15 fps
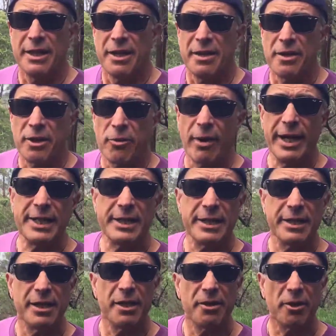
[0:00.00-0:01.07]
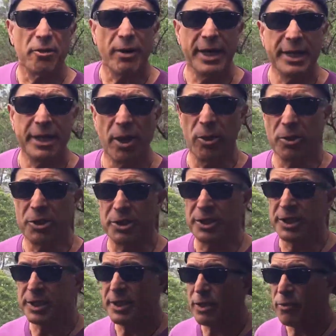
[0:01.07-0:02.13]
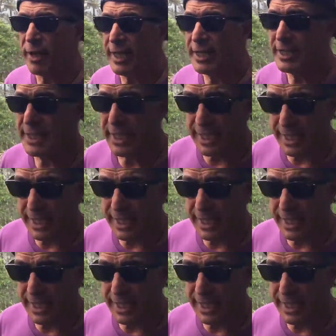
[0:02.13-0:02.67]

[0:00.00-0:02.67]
The great cultures, the great